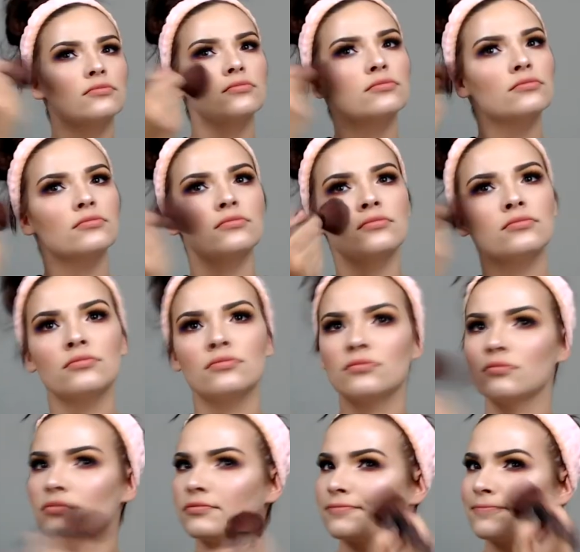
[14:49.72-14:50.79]

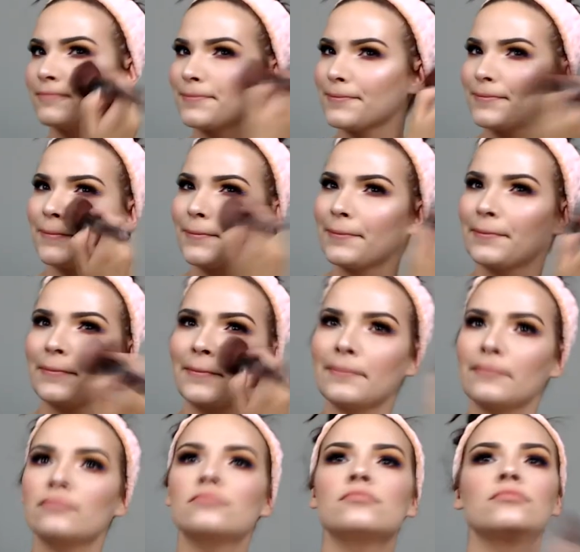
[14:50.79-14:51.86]

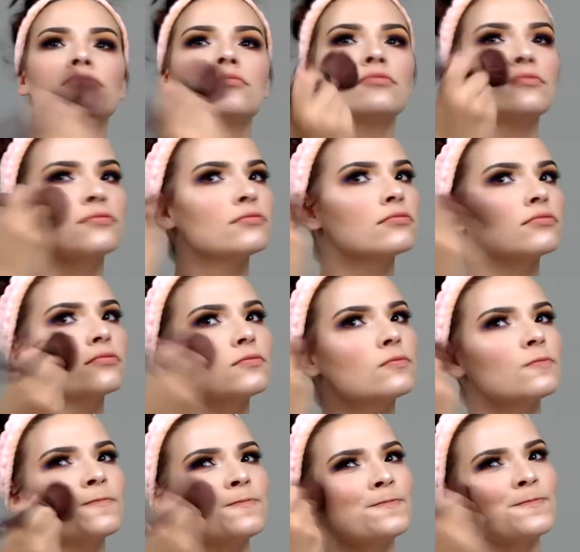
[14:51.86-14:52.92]

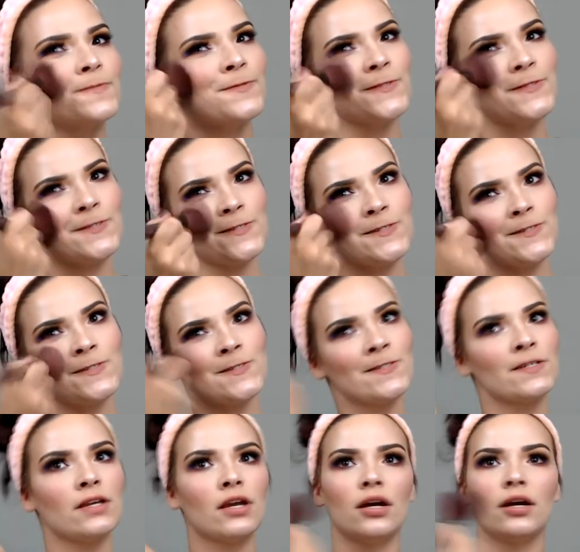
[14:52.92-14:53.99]

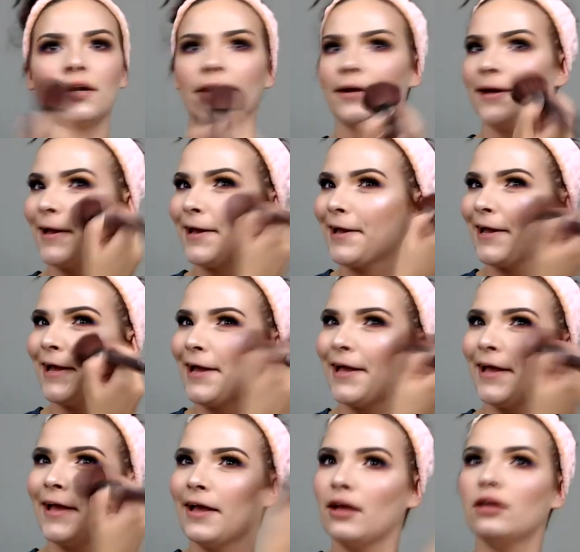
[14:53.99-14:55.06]

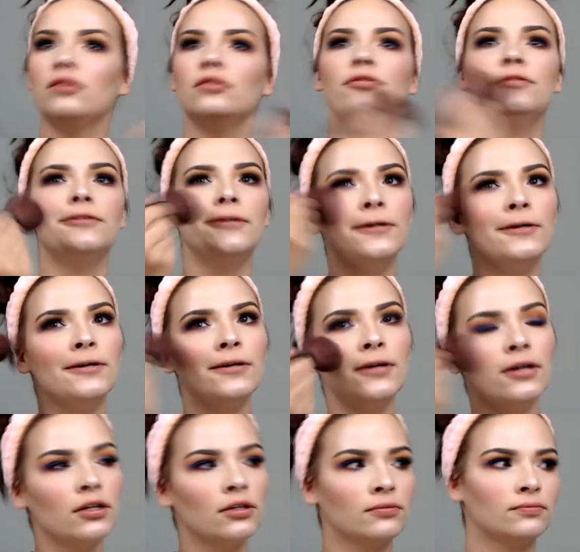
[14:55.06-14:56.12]

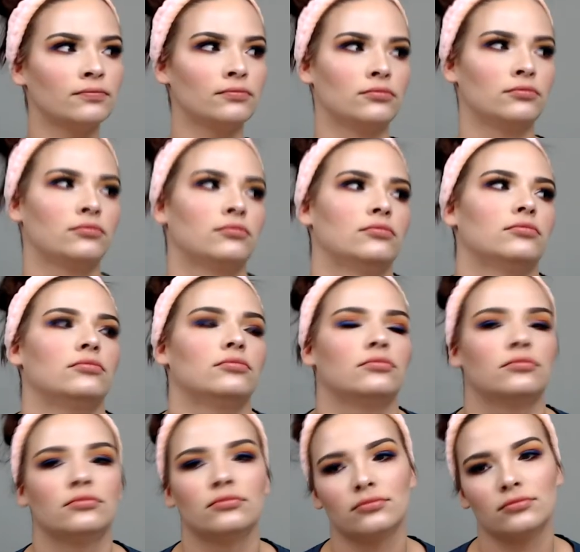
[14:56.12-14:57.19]

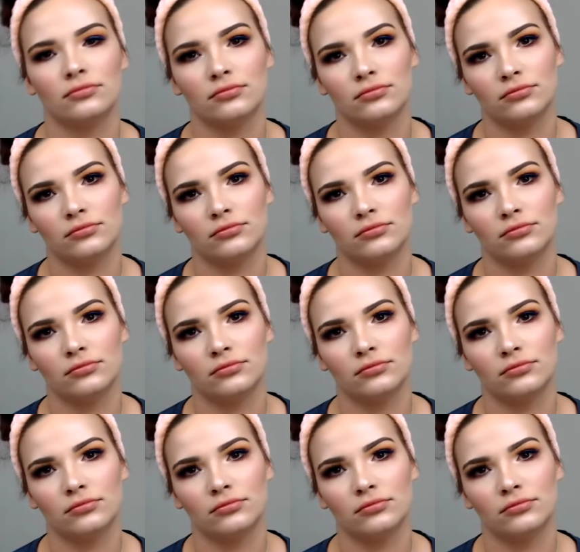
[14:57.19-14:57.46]
(silence)